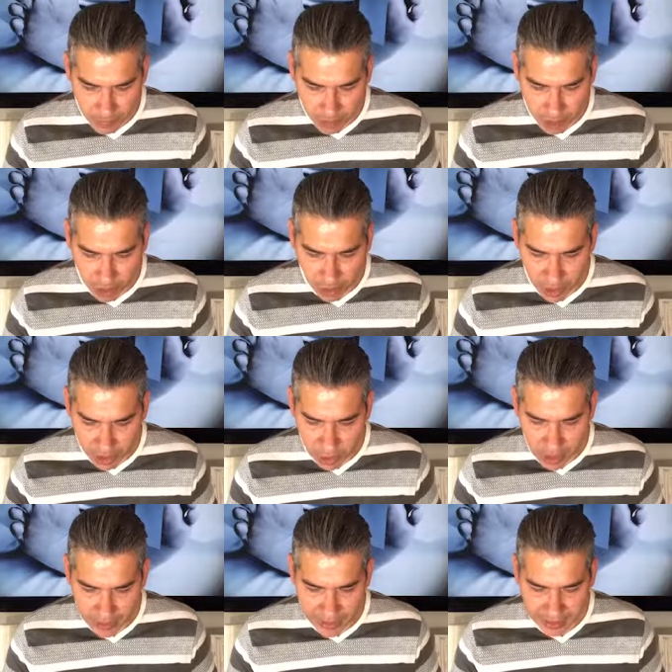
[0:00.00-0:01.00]
So he goes
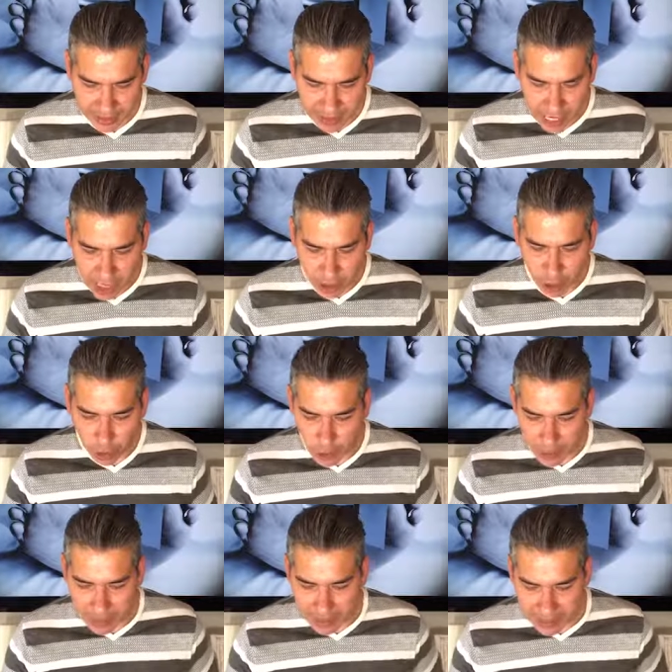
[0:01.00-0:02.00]
on, he says, So you
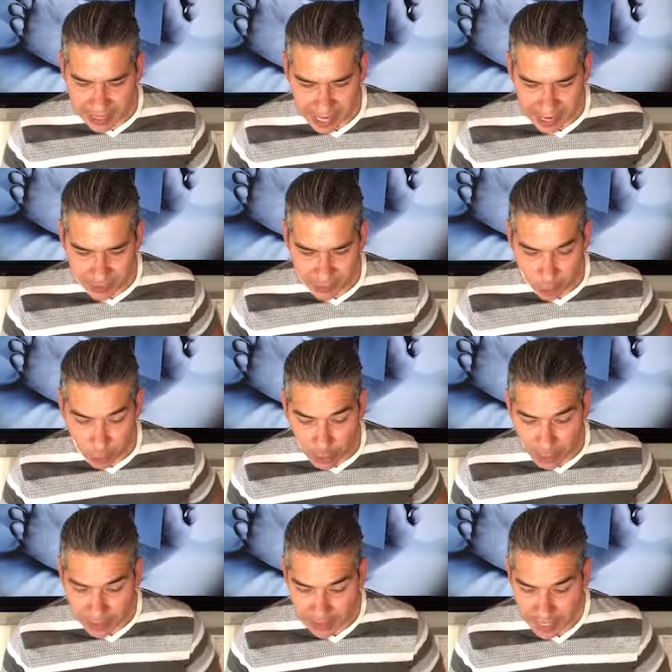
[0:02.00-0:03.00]
can be a slave, you can
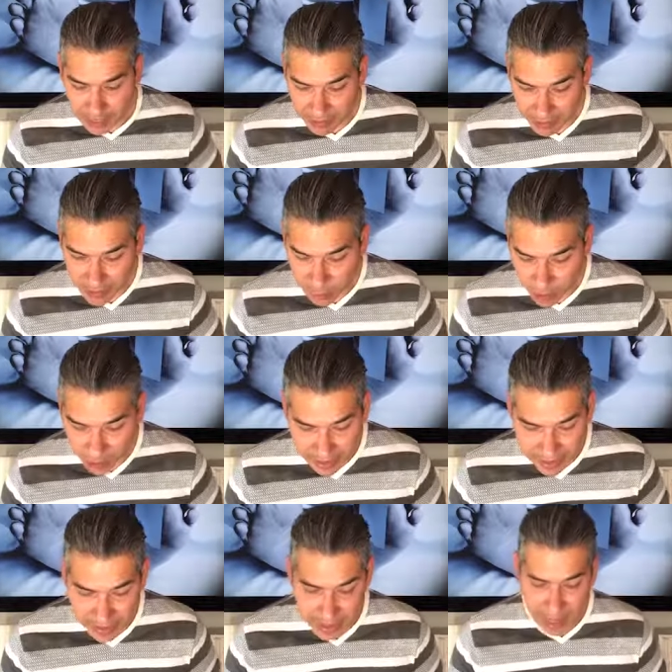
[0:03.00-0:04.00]
be a slave to sin, which
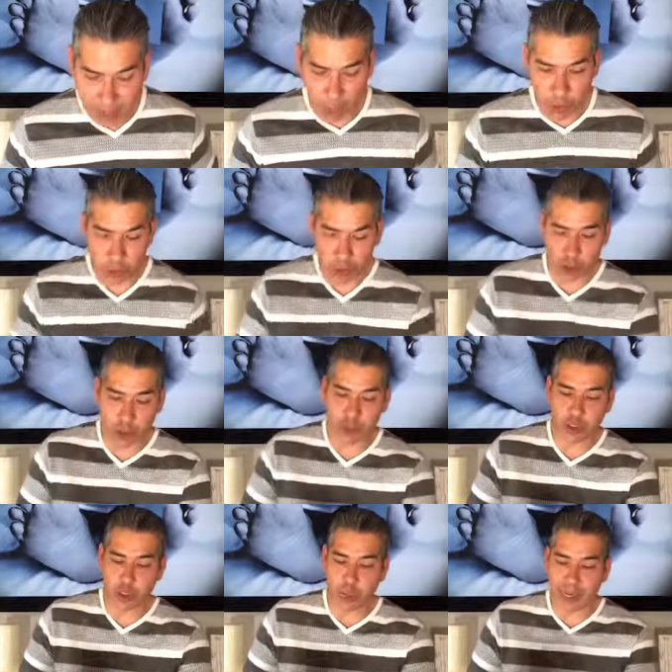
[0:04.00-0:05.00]
leads to death, or you can choose
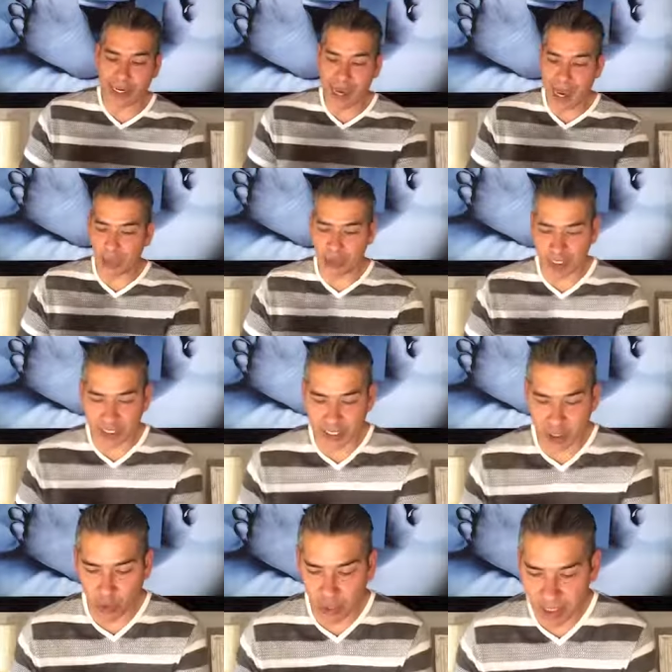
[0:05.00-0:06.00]
to obey God, which
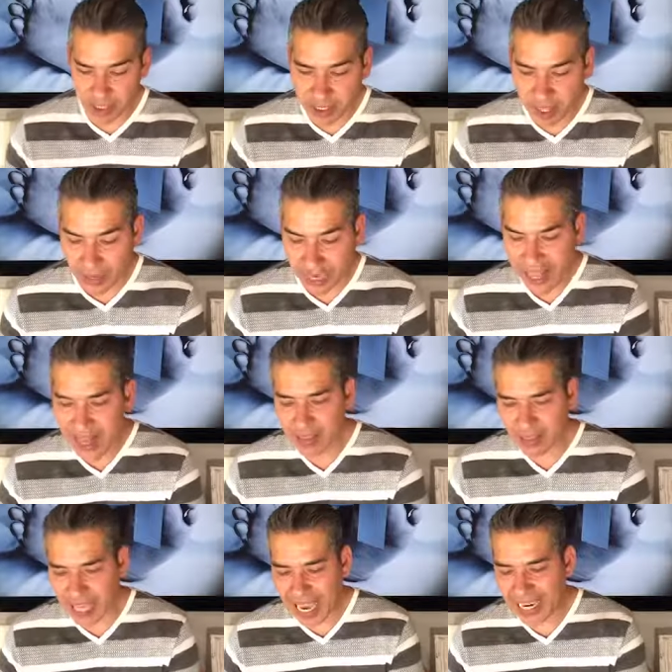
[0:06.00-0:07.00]
leads to righteous living.
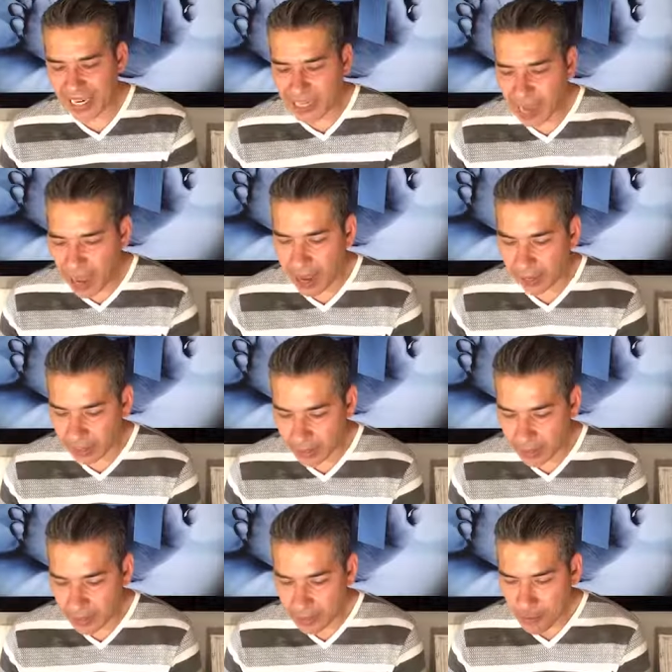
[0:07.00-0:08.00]
Thank God.
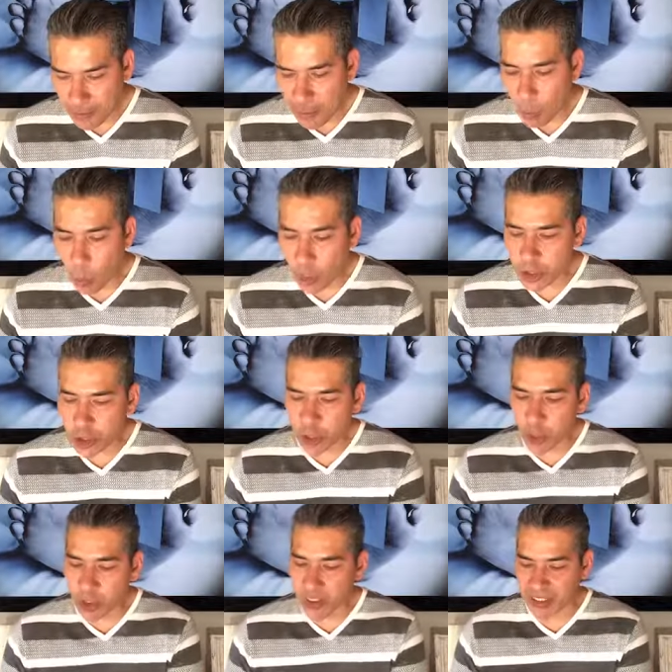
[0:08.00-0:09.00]
Once you
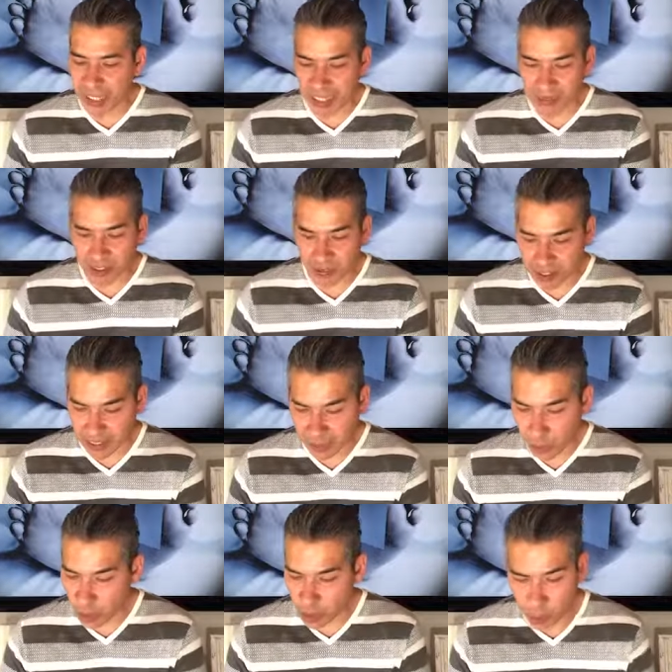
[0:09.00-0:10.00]
were slaves of
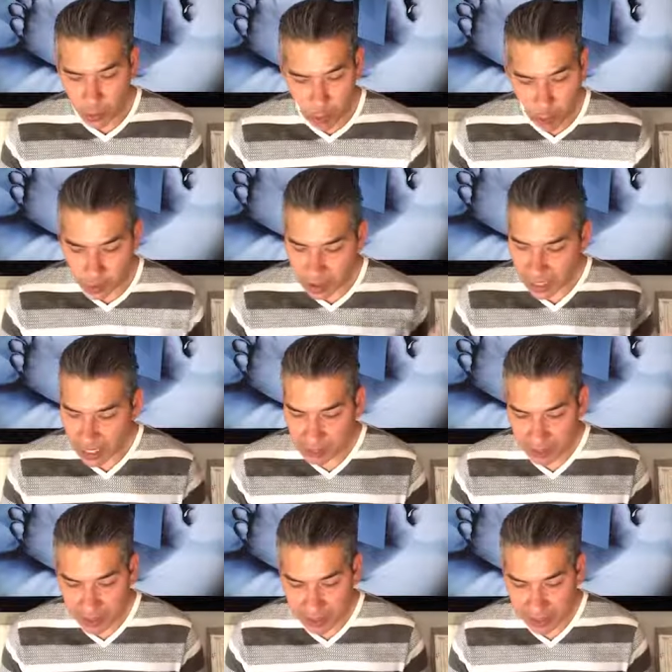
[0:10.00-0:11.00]
sin, once we were all
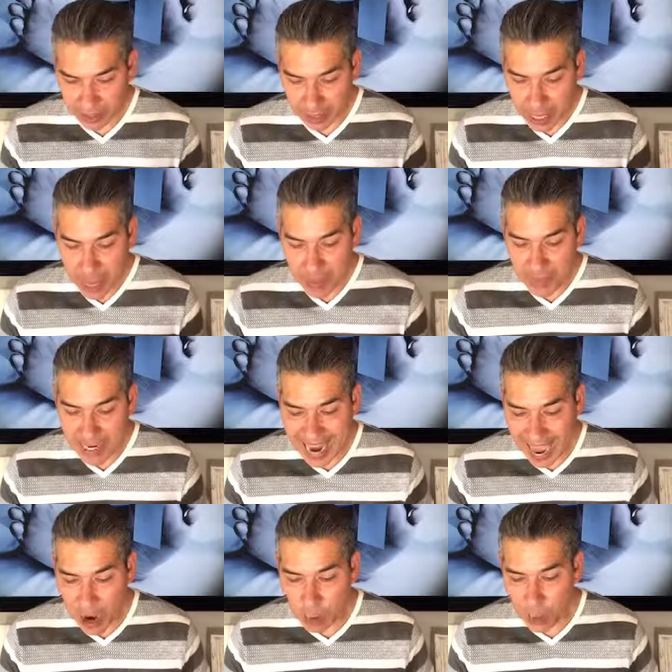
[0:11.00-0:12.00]
slaves of sin, but
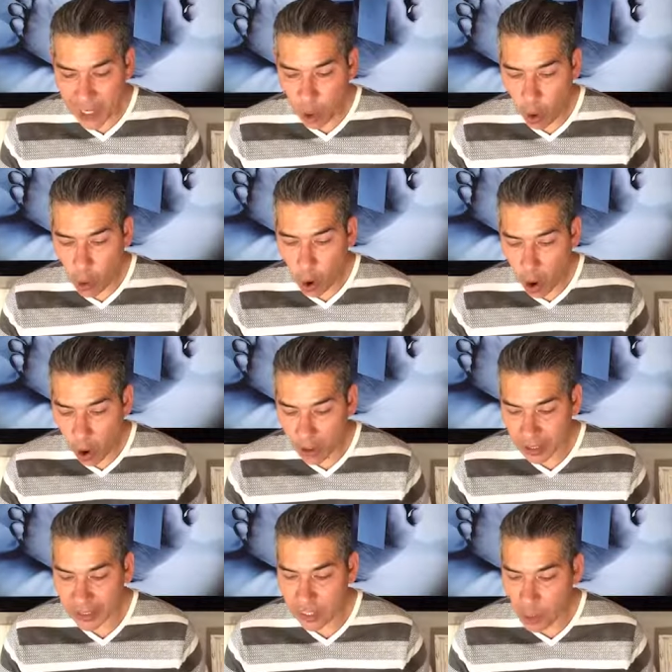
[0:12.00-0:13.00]
now we
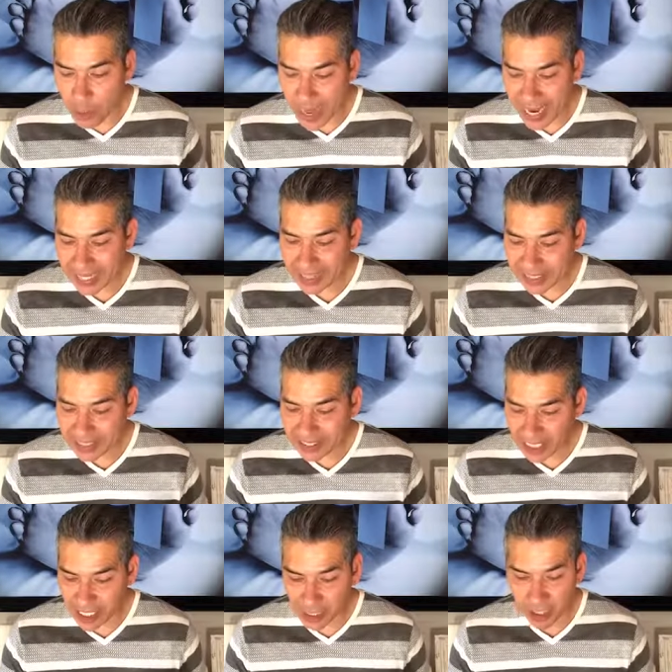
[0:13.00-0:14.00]
wholeheartedly obey this
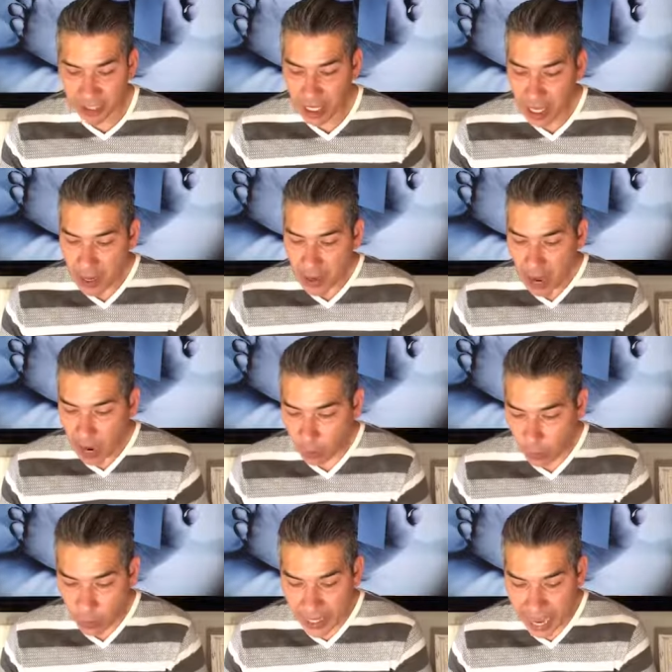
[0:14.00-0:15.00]
teaching uh,
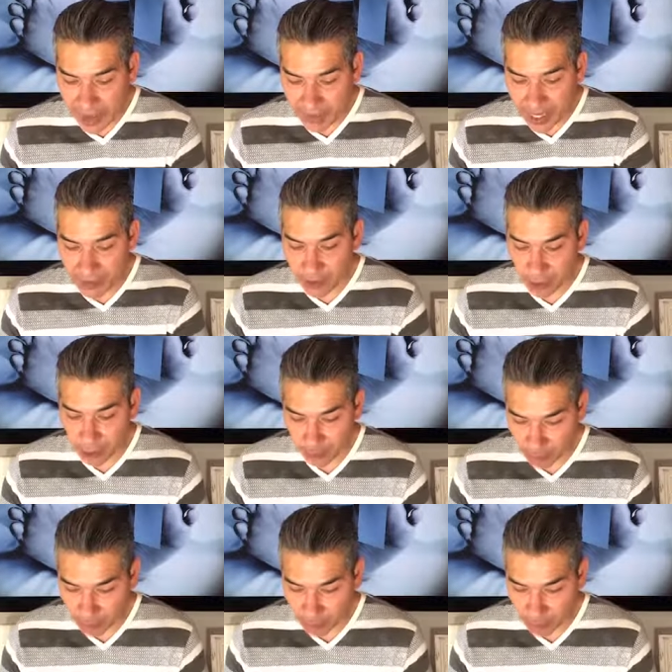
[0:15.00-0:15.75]
we have given you,